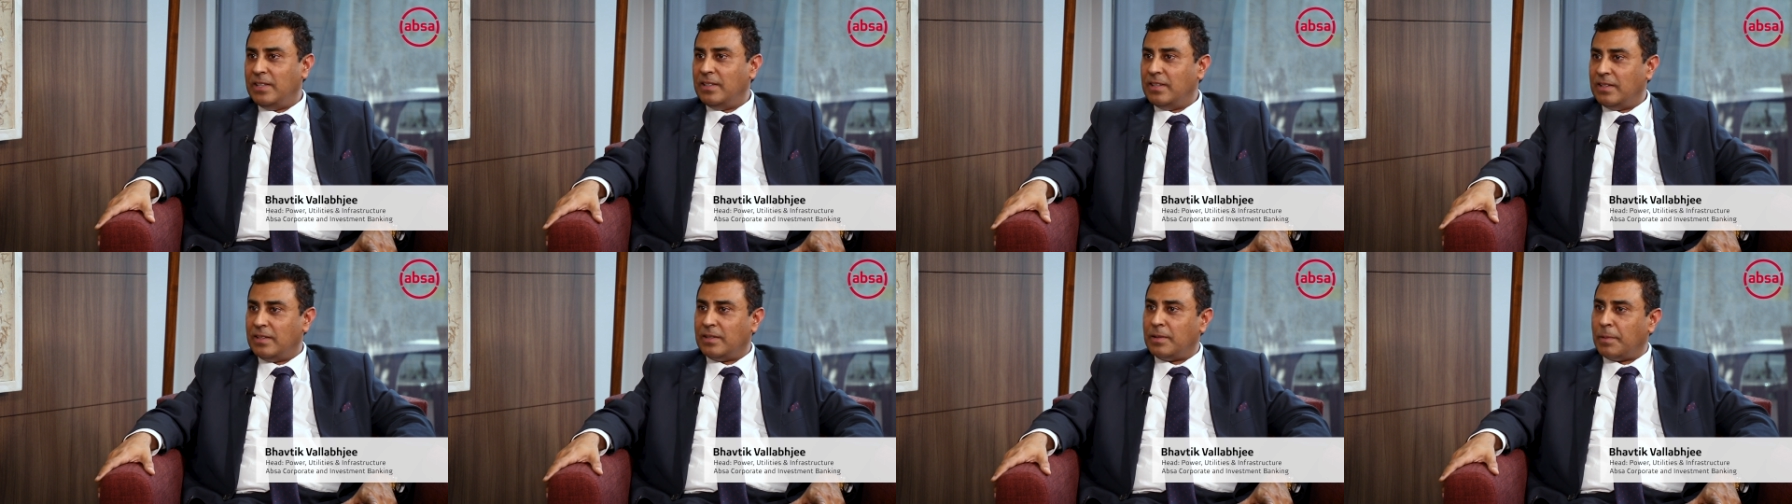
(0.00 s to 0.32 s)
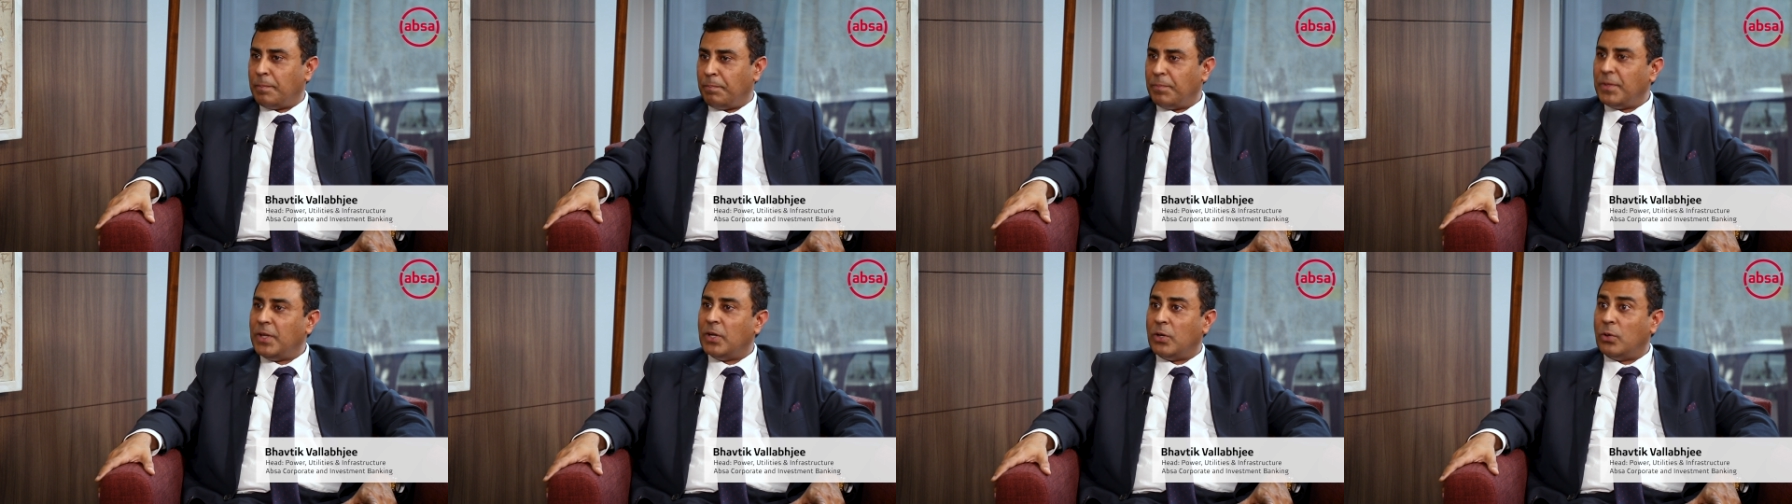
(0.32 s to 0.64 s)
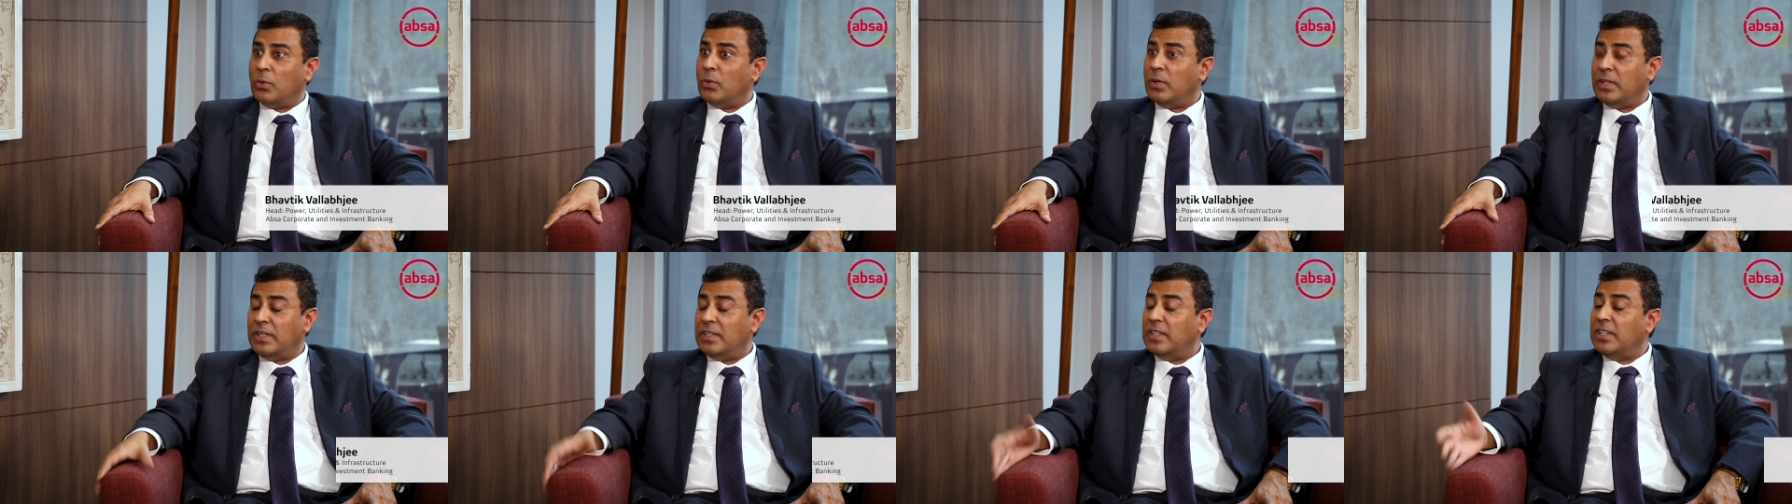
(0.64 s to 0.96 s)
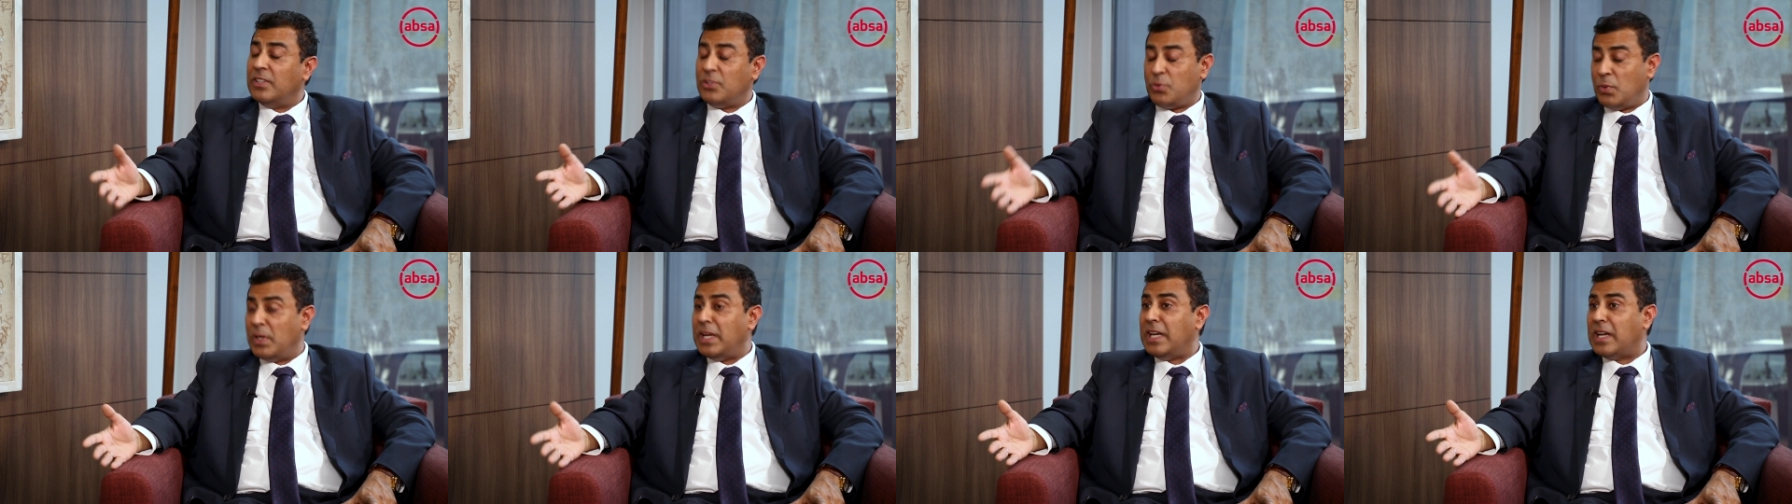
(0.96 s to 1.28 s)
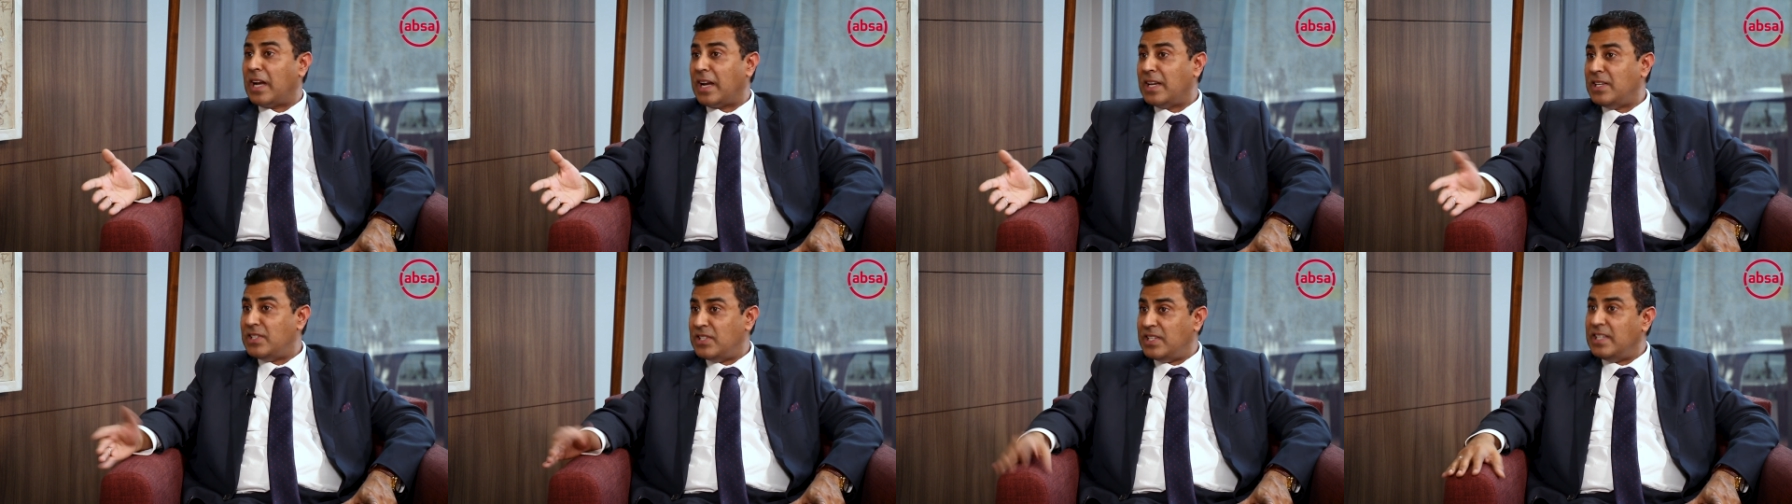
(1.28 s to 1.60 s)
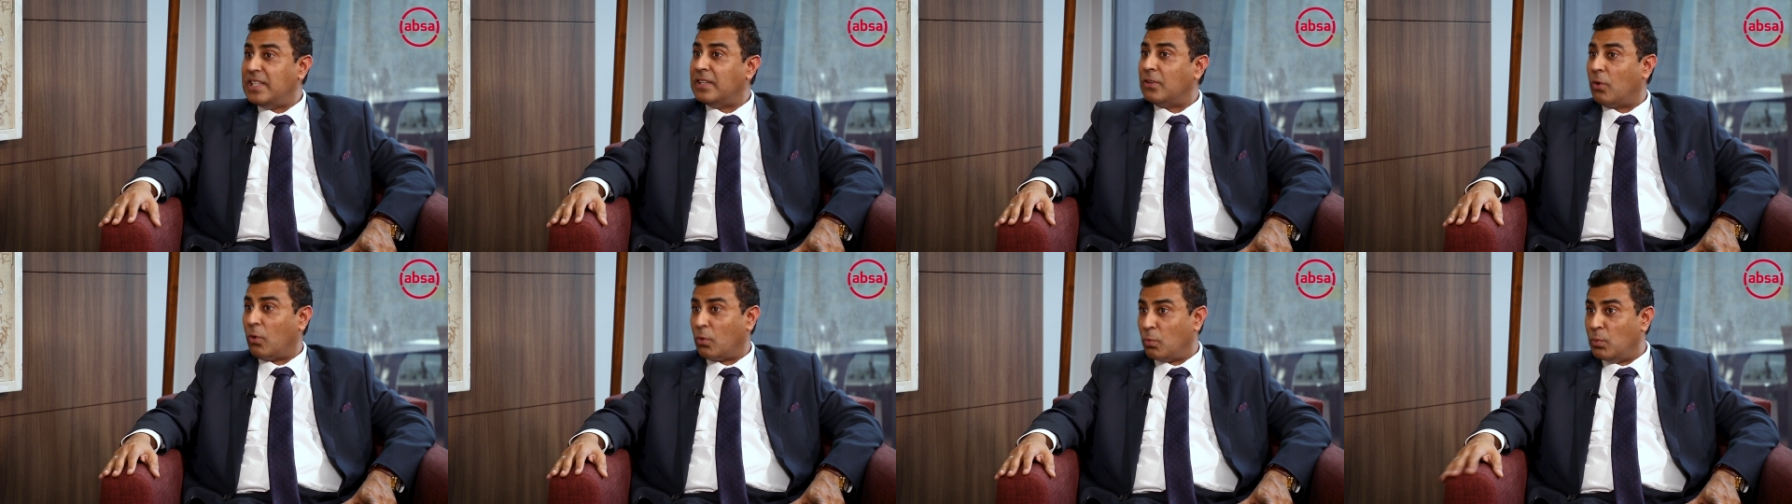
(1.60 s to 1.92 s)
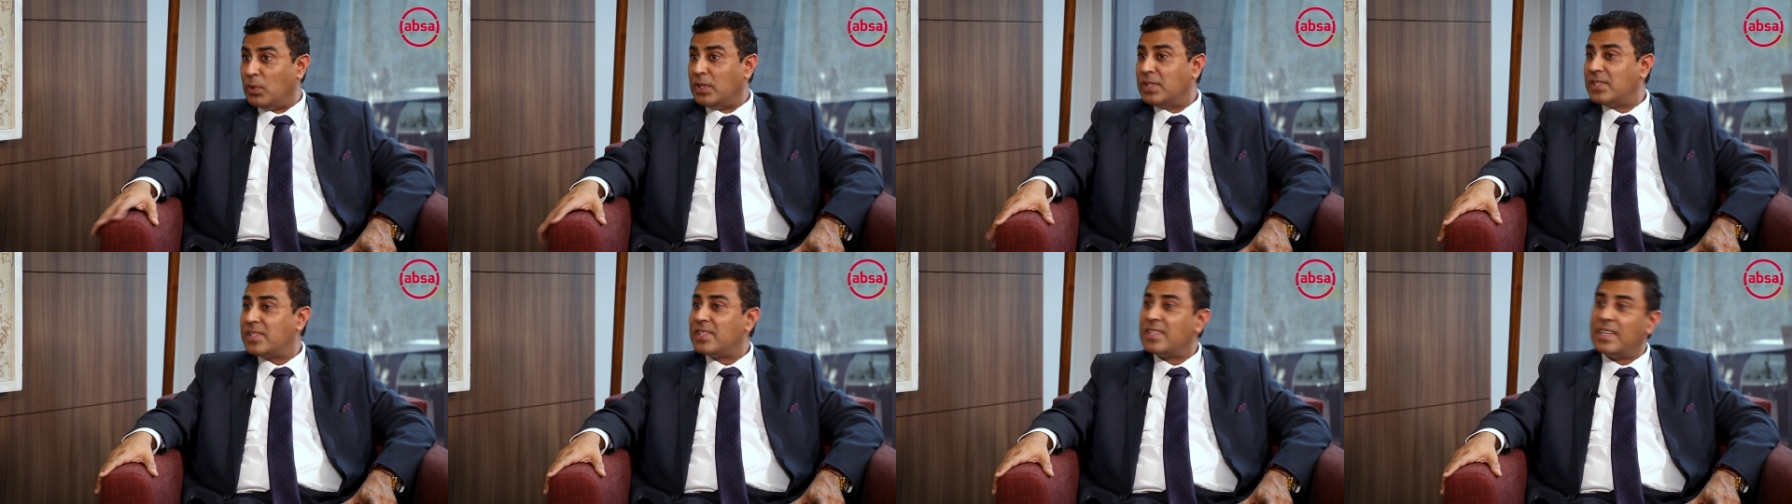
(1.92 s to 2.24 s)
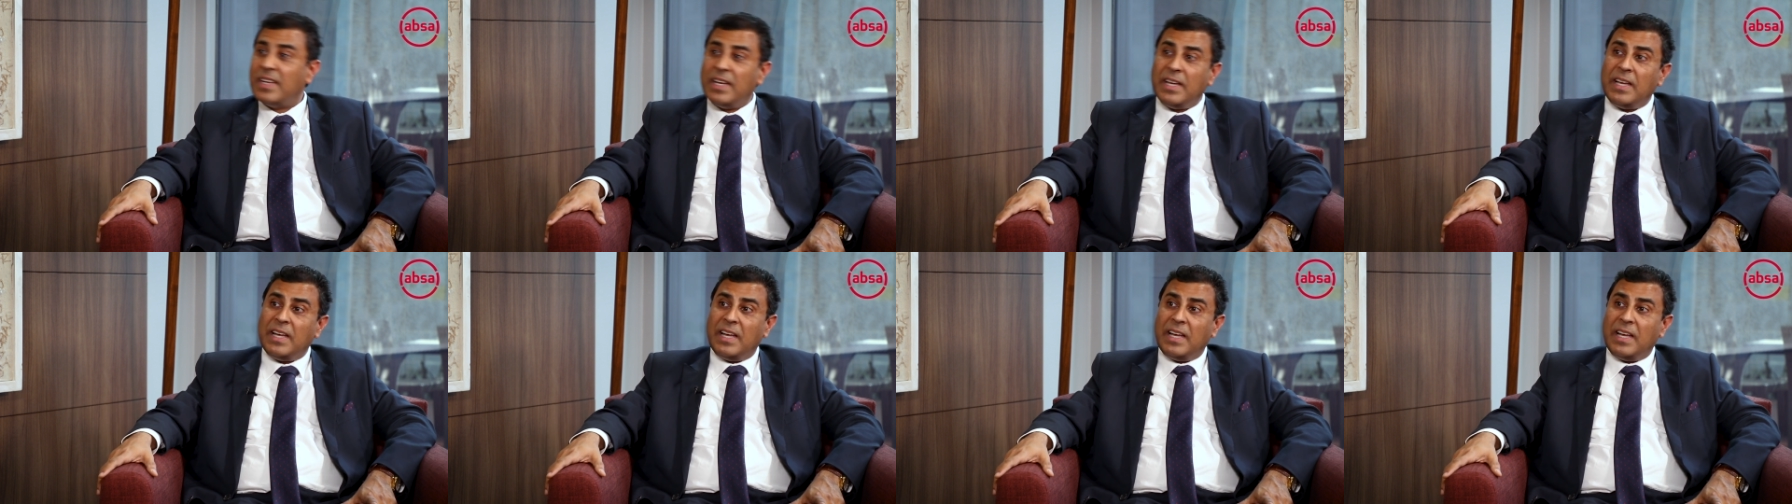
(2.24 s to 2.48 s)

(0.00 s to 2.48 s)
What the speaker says: in 2019 onwards.